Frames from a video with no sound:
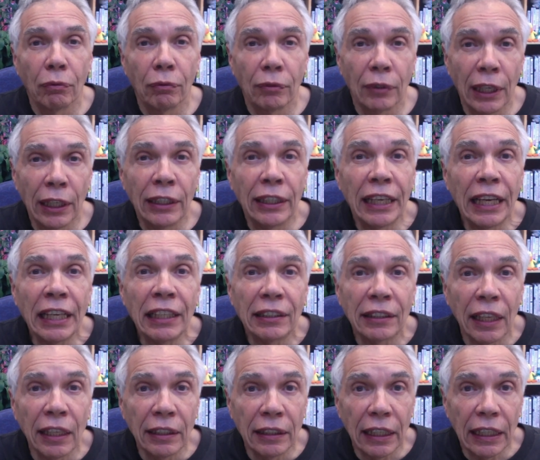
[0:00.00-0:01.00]
in the
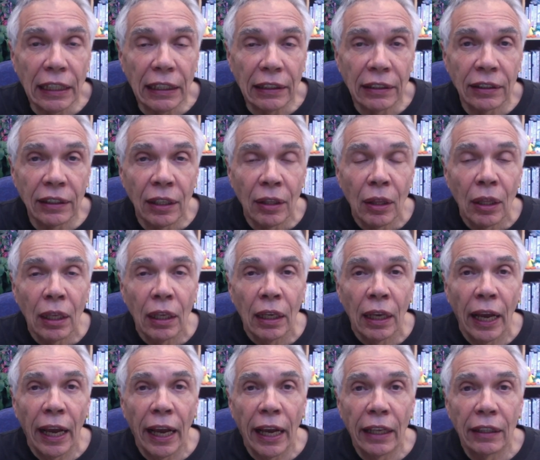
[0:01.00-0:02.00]
East Indies.
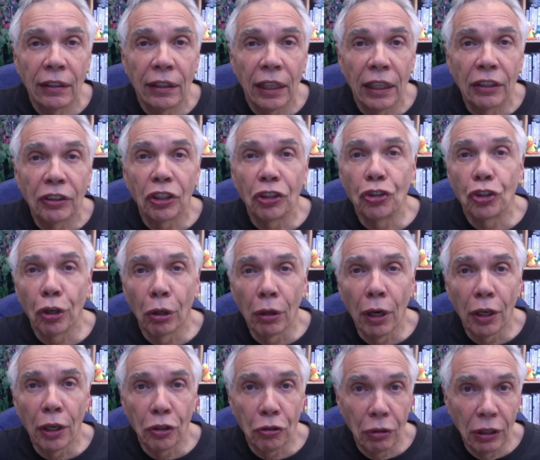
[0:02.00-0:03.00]
And the
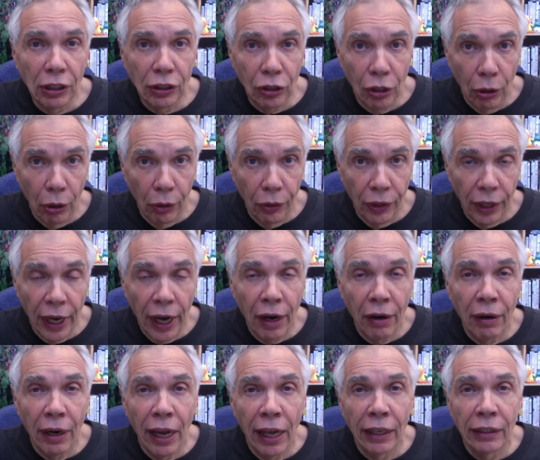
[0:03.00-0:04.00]
cinchona trees grow
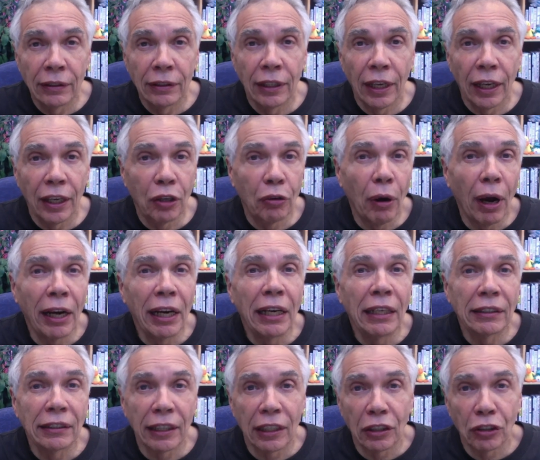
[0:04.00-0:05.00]
there, and quinine
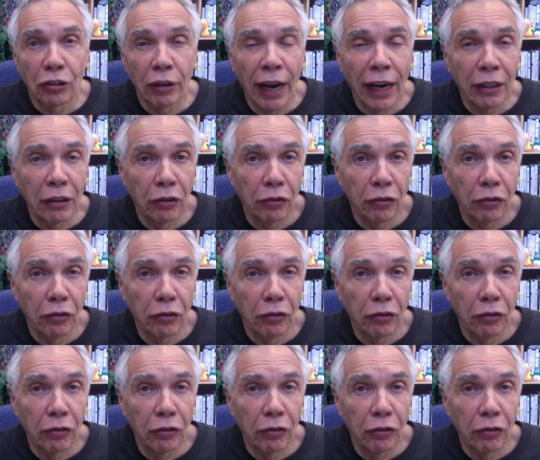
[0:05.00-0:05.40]
is extracted